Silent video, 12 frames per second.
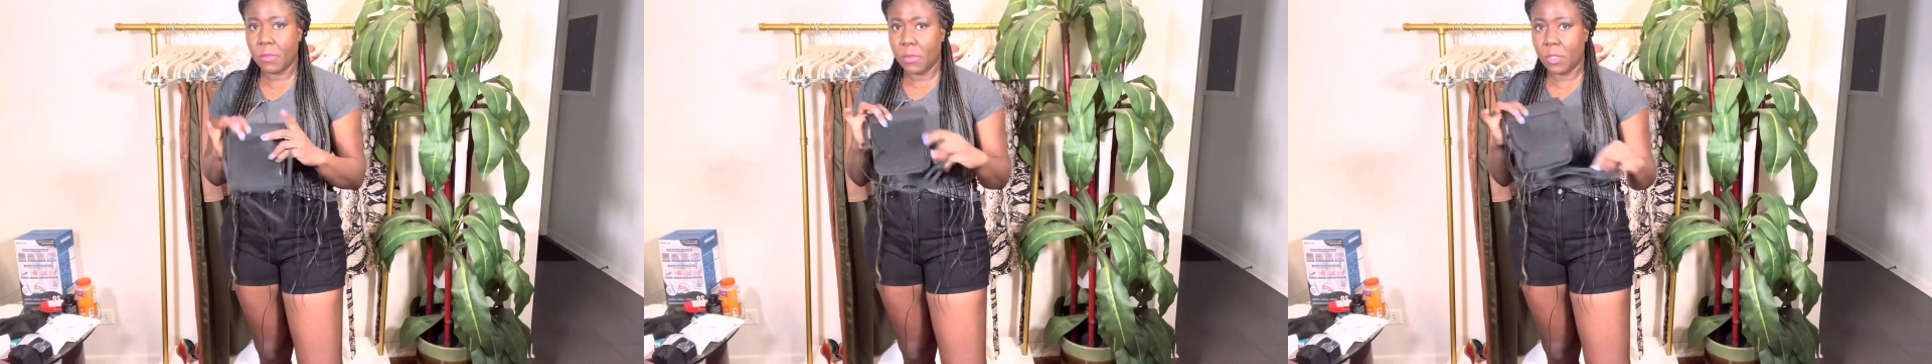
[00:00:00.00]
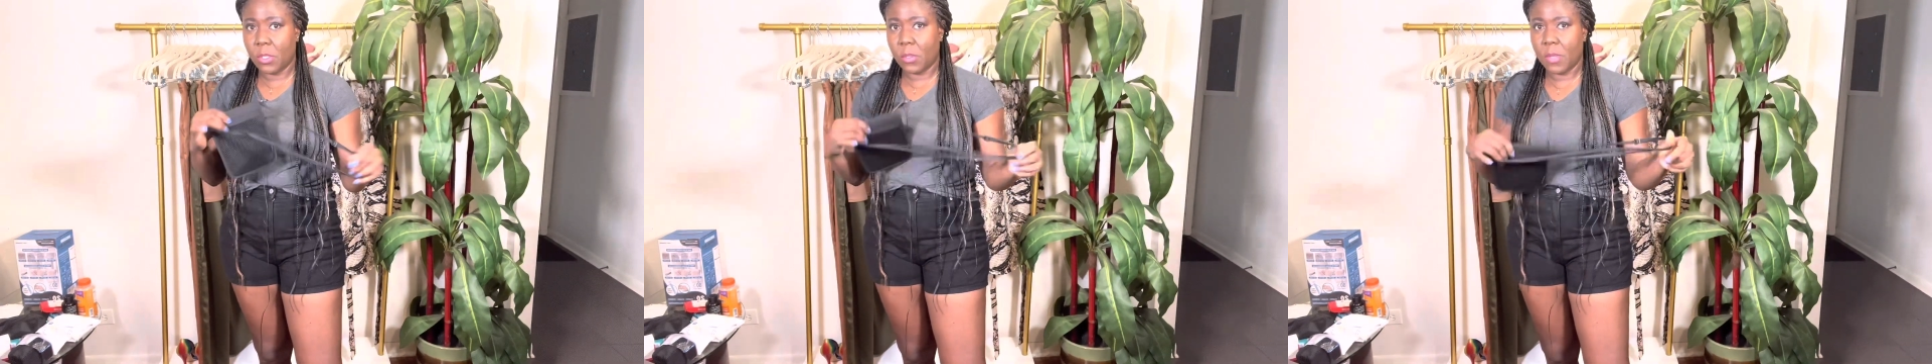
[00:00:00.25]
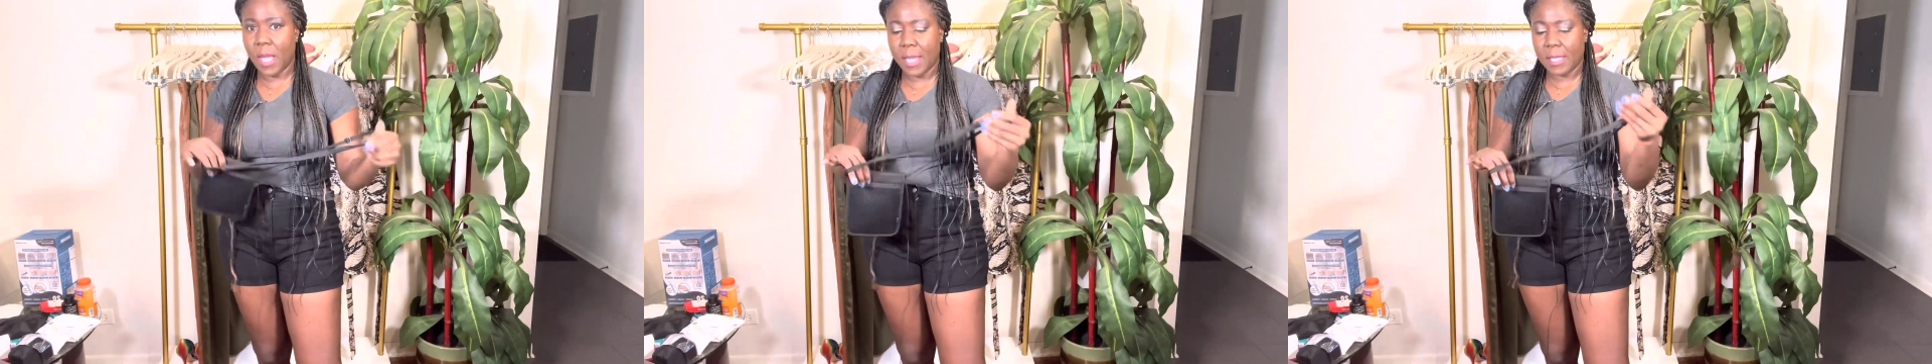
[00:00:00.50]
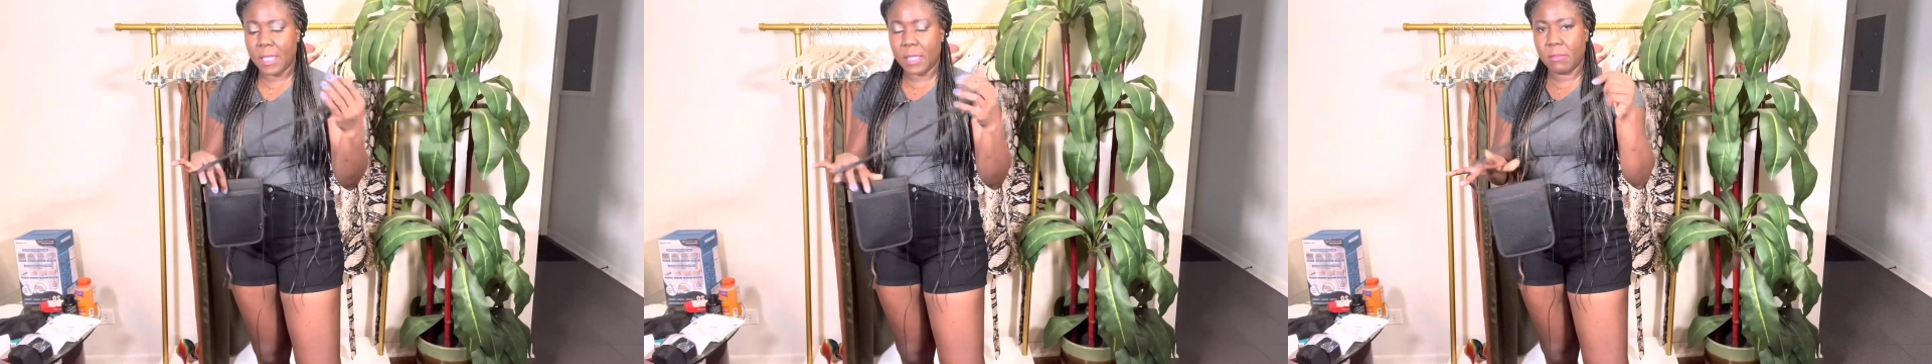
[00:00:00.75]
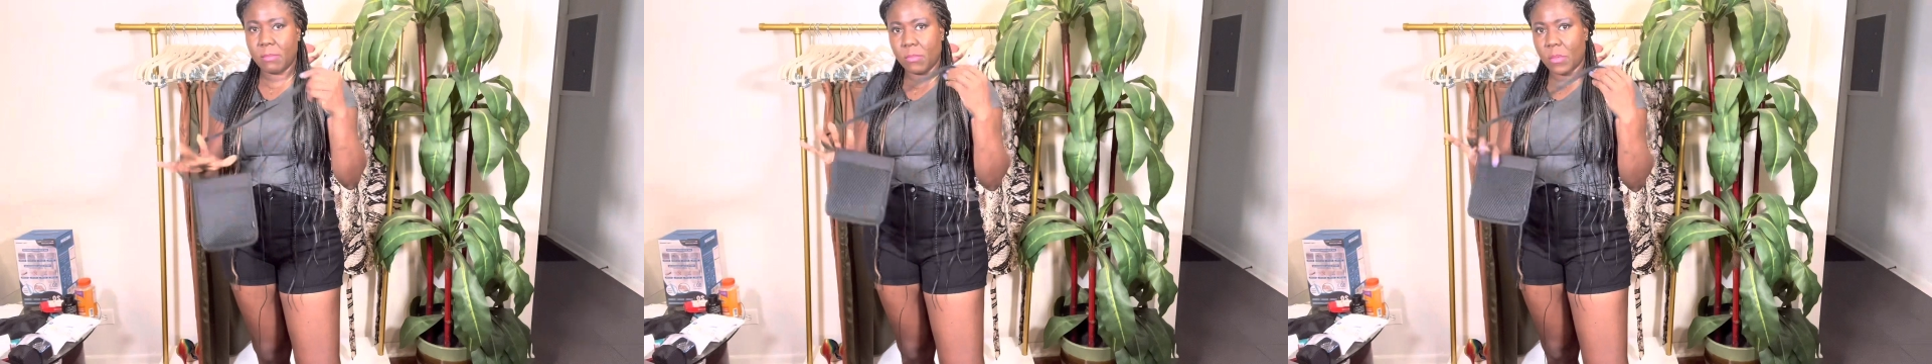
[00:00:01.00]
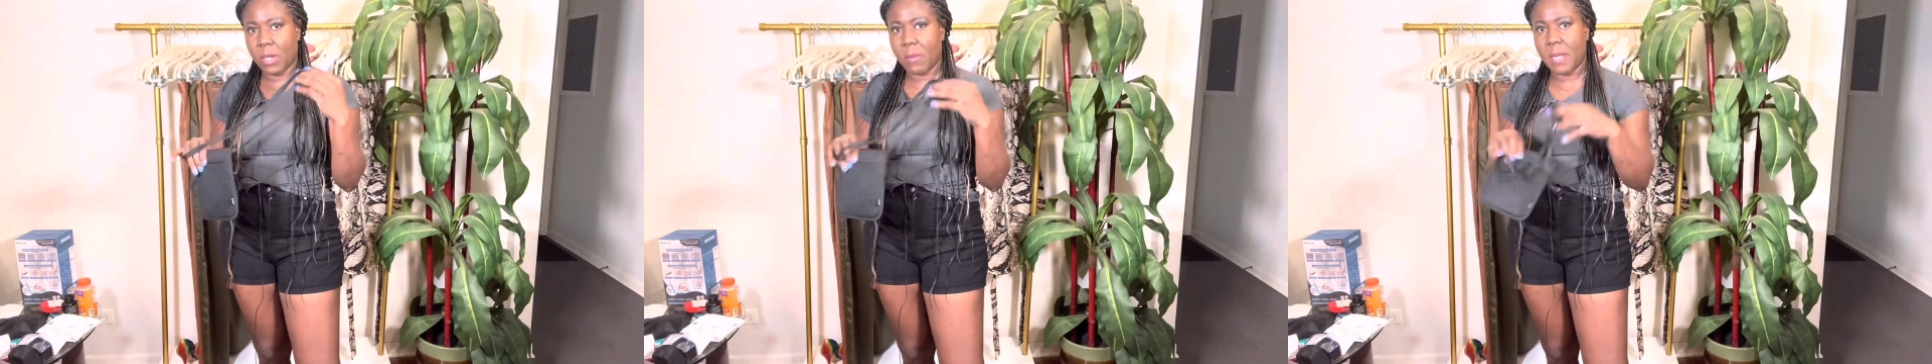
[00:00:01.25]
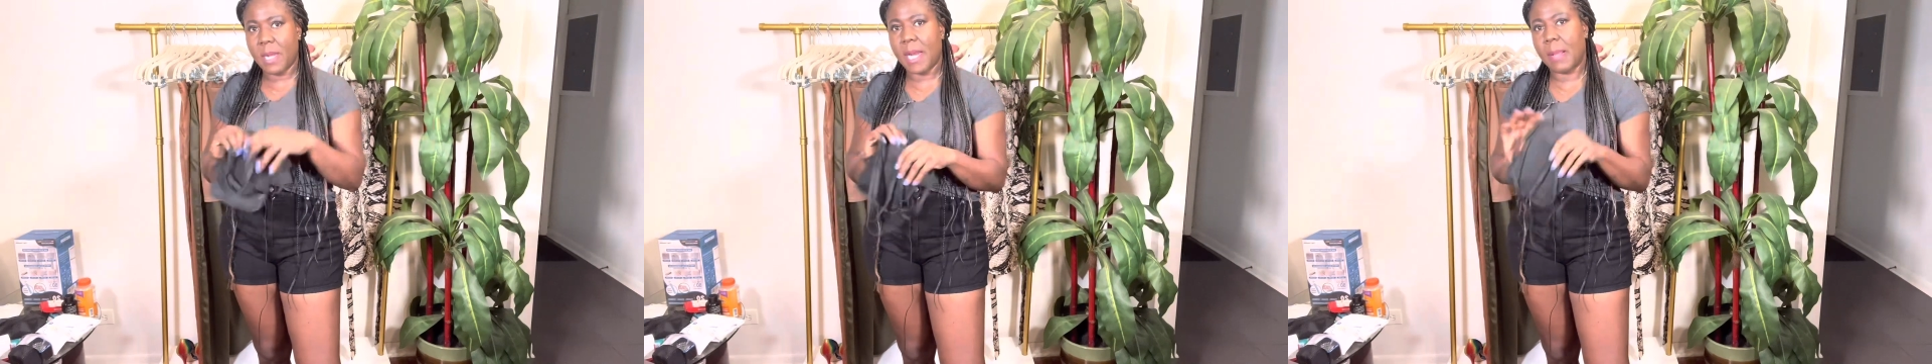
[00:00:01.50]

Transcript: So highly recommended.